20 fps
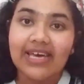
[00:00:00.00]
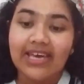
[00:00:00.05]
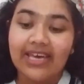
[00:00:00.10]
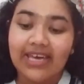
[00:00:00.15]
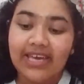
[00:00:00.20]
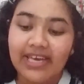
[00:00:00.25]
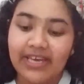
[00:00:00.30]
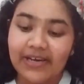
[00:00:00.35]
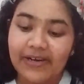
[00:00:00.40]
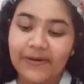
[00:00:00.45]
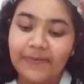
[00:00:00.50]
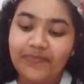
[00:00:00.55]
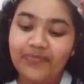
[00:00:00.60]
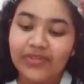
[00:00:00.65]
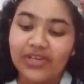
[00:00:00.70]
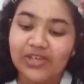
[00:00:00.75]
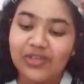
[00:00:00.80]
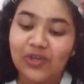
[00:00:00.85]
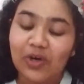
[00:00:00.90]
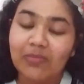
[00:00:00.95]
Here,
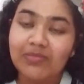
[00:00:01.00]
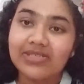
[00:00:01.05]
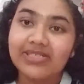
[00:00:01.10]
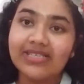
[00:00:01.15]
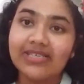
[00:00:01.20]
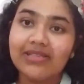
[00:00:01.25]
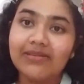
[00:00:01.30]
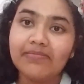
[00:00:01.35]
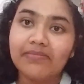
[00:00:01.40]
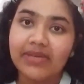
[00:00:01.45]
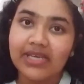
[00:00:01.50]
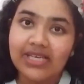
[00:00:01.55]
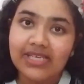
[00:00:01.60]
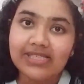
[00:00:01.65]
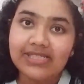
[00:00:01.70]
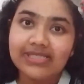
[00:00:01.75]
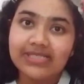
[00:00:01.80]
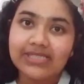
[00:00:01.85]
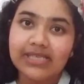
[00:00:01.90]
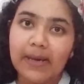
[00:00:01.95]
domicile
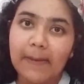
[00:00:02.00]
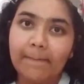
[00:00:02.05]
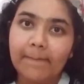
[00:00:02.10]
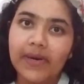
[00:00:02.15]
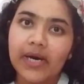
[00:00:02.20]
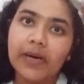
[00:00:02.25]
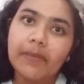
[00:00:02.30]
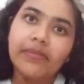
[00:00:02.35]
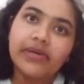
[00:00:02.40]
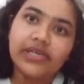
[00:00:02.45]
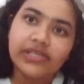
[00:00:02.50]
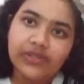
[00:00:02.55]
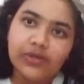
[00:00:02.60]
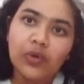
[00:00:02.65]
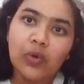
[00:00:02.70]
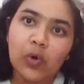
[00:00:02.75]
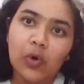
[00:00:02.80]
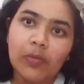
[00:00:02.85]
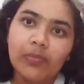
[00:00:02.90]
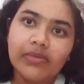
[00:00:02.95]
means a permanent
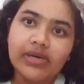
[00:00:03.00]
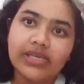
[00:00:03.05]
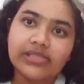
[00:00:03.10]
home.